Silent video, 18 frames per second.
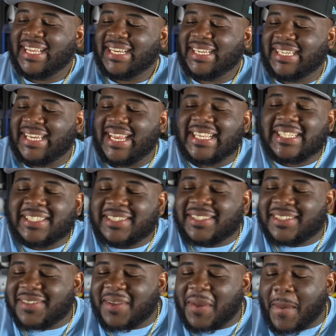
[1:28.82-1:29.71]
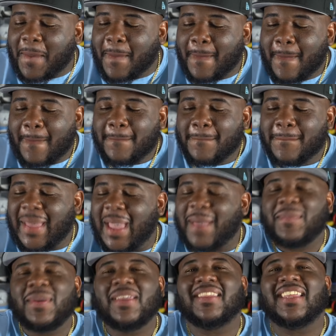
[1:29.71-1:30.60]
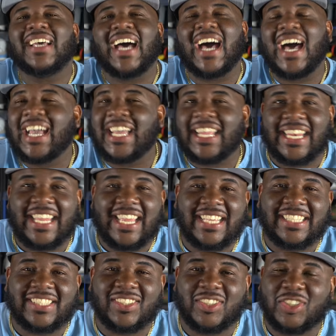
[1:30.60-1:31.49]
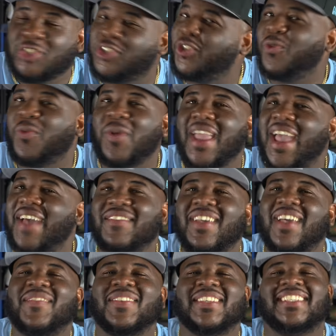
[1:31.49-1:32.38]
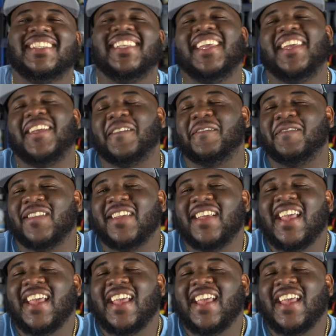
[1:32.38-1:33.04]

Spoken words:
This may be the ugliest shoe we have ever seen.